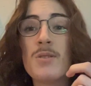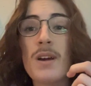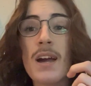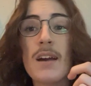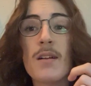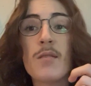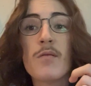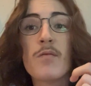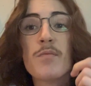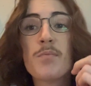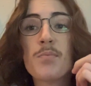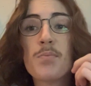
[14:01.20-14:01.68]

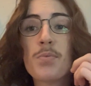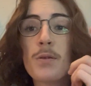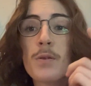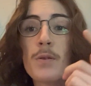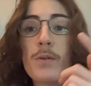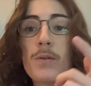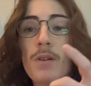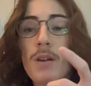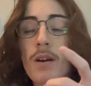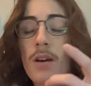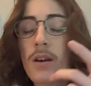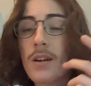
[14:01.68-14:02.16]
have
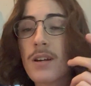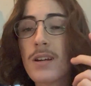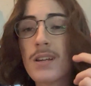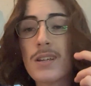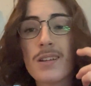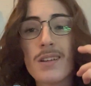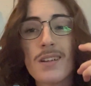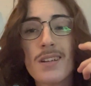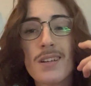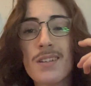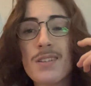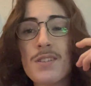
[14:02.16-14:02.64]

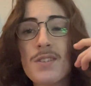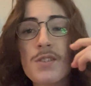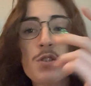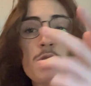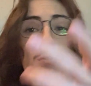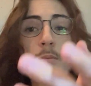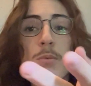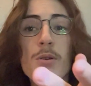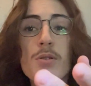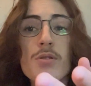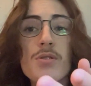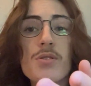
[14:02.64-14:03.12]

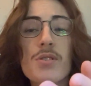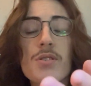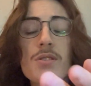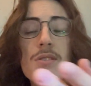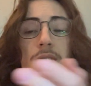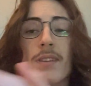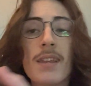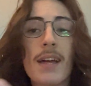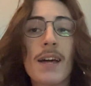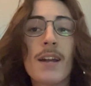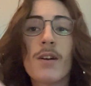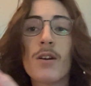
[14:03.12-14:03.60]
consumers
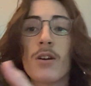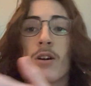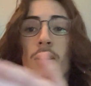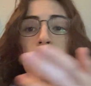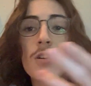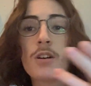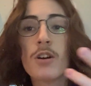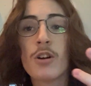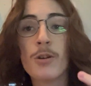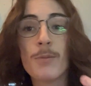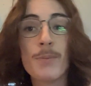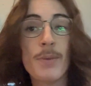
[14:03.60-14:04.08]
that
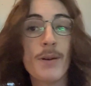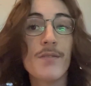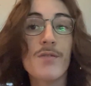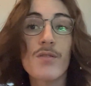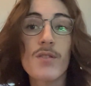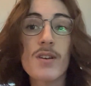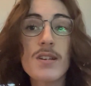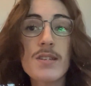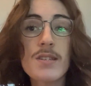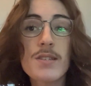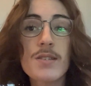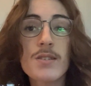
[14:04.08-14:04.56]
are
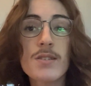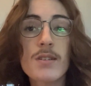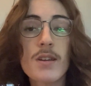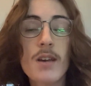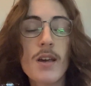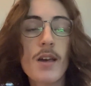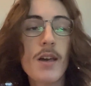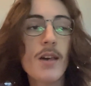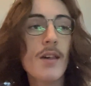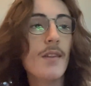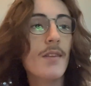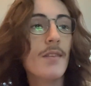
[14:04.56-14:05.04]
herbivorous,
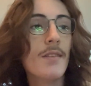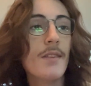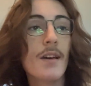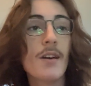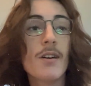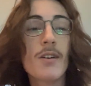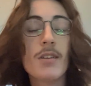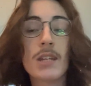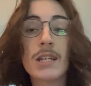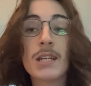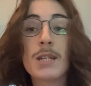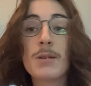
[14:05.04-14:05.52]

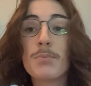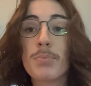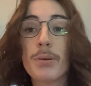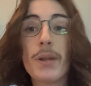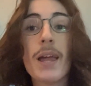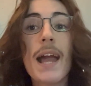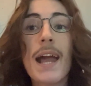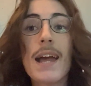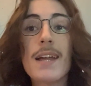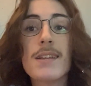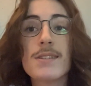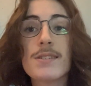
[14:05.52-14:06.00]
they'll eat
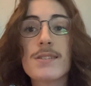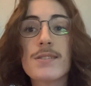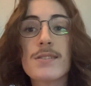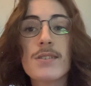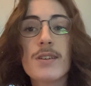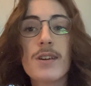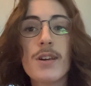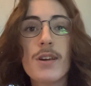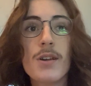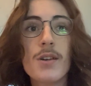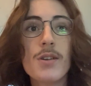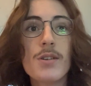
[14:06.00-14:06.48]
plants.
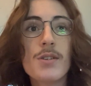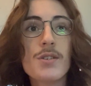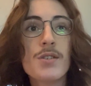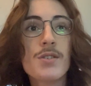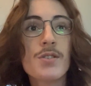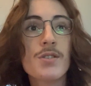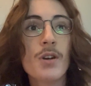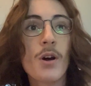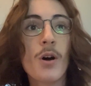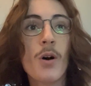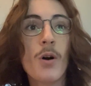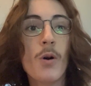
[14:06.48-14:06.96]

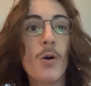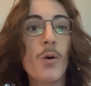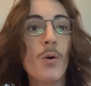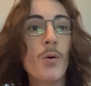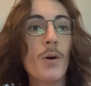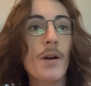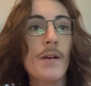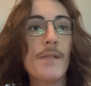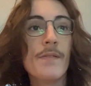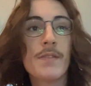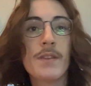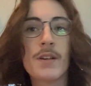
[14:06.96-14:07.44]

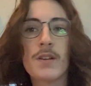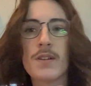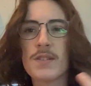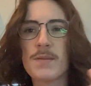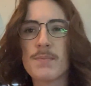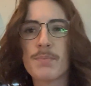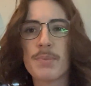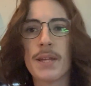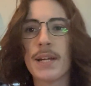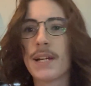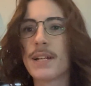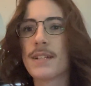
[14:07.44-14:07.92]
So if there's
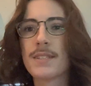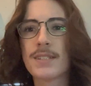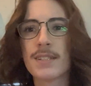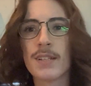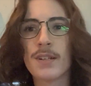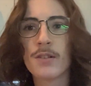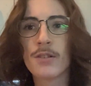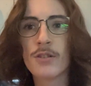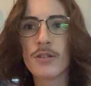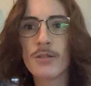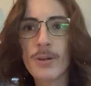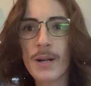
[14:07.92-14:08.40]
plants
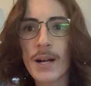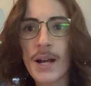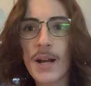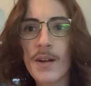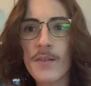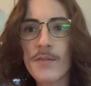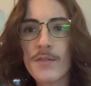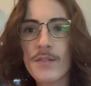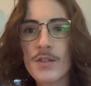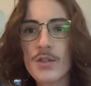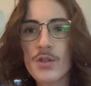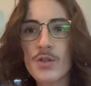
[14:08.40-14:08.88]
that are going
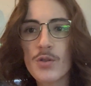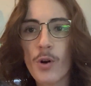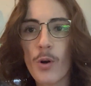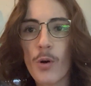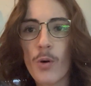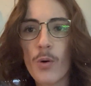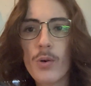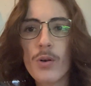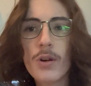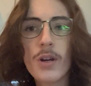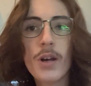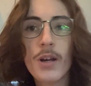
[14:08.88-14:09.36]
out of
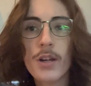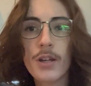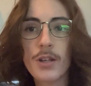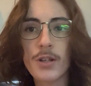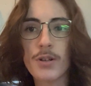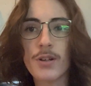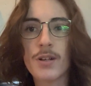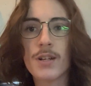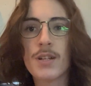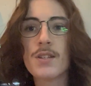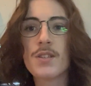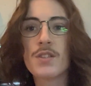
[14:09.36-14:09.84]
control,
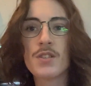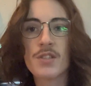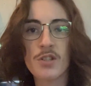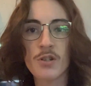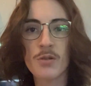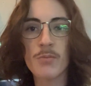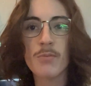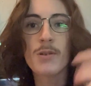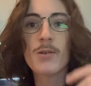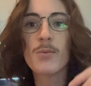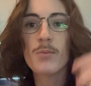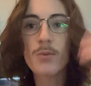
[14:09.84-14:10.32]
your
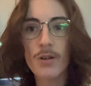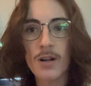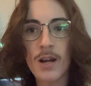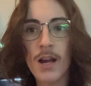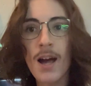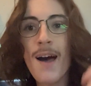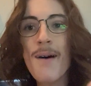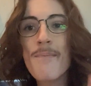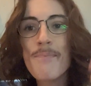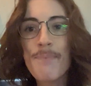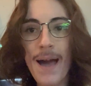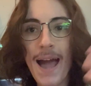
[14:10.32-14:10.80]
consumer will
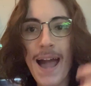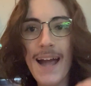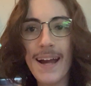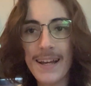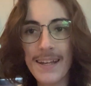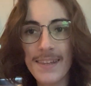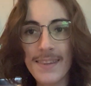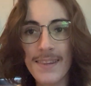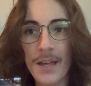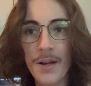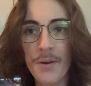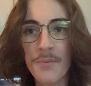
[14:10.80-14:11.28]
cut back
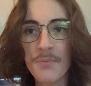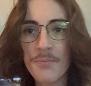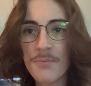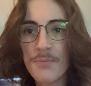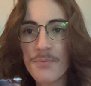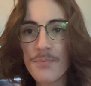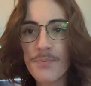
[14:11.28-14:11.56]
at them.